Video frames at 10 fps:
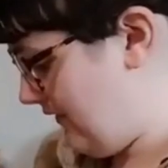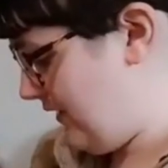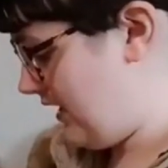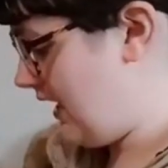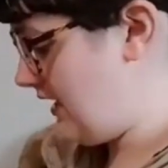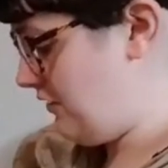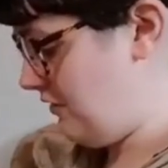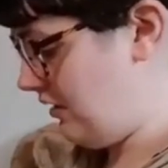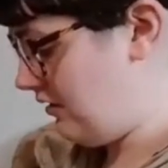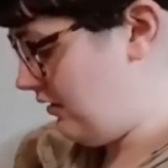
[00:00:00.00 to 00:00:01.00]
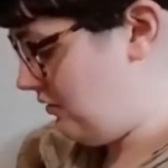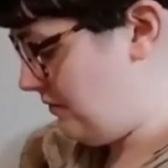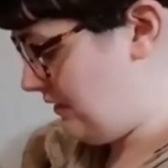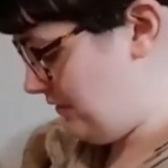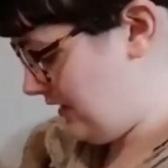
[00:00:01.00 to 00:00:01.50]
If you cut your knuckle
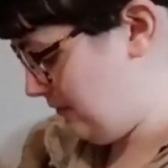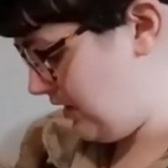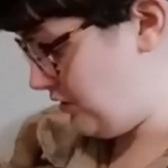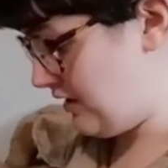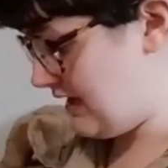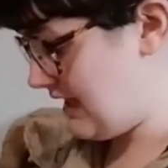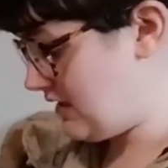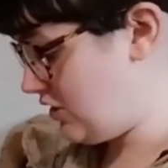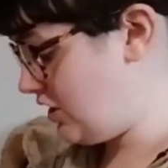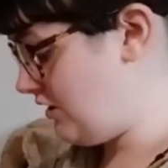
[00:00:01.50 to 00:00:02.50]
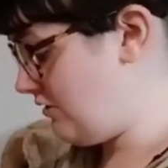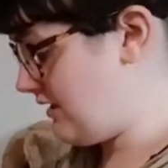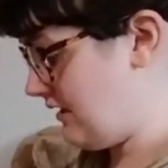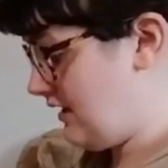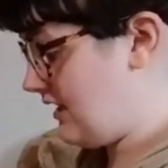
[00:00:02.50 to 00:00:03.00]
open or something, you can take the shears
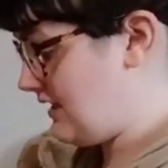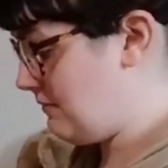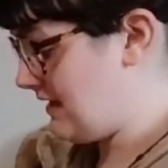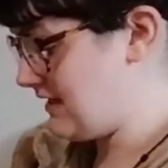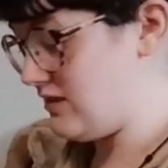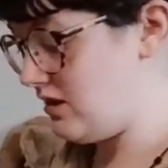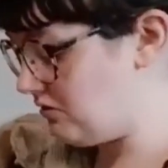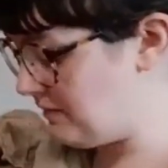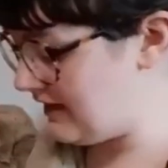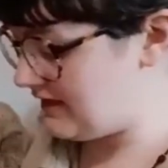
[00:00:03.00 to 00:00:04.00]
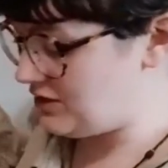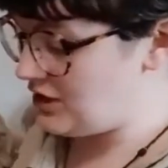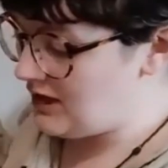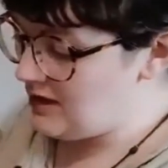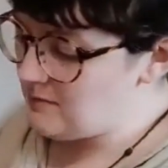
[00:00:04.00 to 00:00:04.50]
and customize a knuckle bandage.
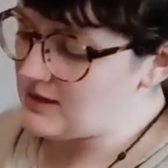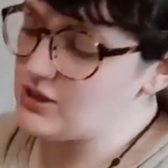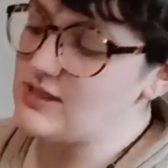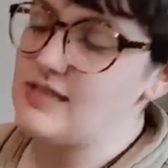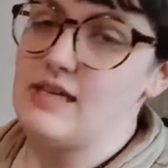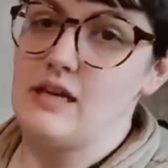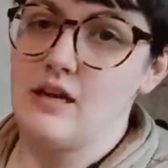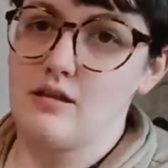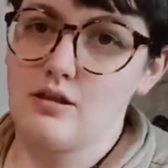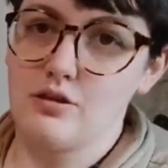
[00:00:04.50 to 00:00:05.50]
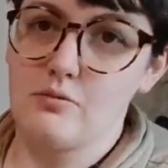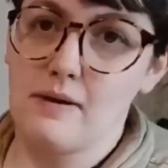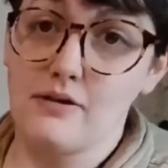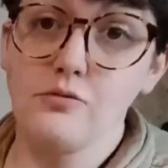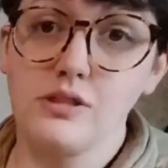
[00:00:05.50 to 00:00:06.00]
As you can see, the third
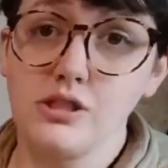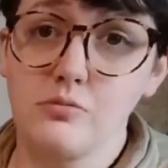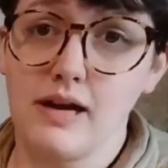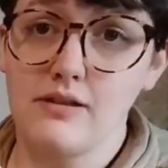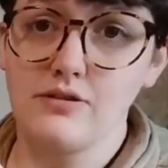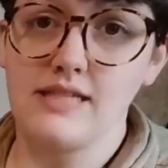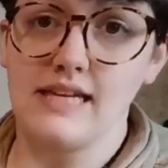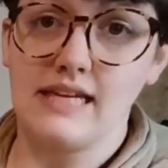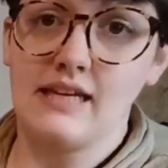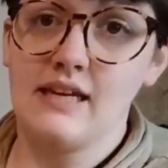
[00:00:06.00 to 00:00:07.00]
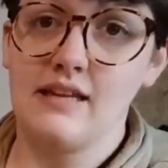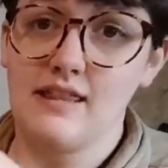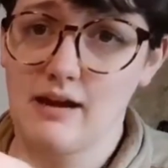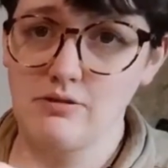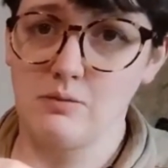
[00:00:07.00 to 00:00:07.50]
pouch, which is rather skinny,
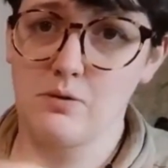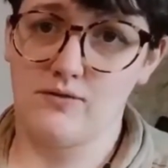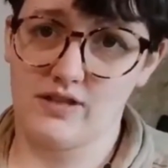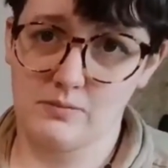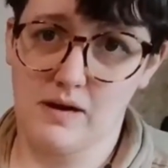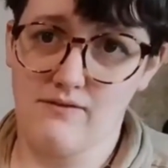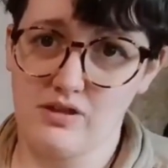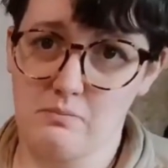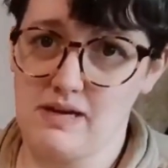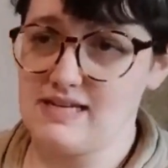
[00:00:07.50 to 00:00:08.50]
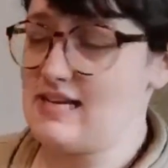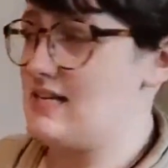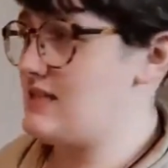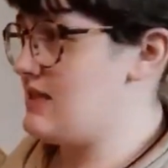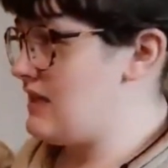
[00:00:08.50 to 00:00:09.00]
that was the perfect spot for the
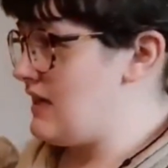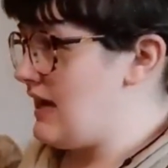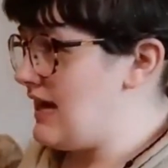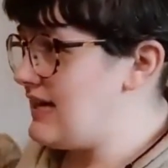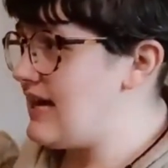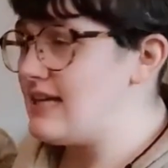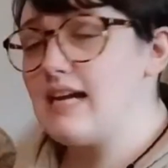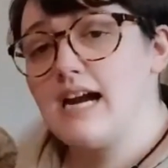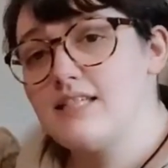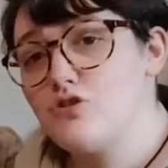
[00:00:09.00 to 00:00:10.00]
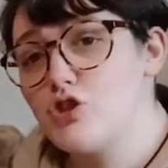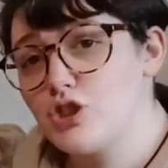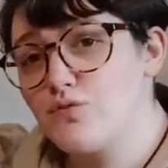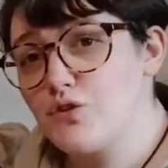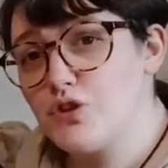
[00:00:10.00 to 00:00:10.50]
Band-Aids. And again, guys,
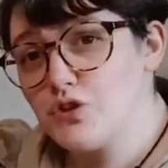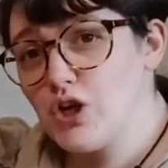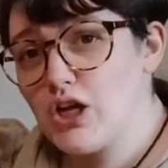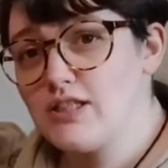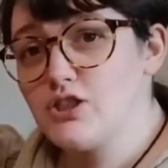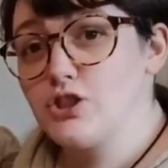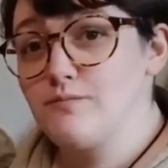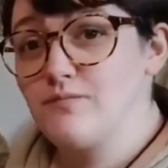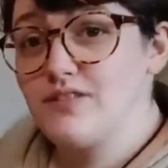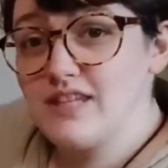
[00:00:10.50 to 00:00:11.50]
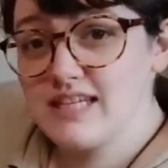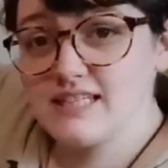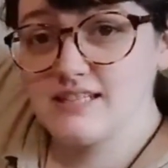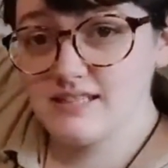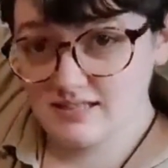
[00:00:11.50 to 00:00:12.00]
just for your knowledge,
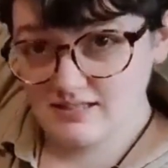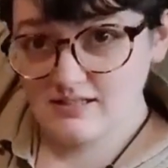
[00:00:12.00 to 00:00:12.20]
this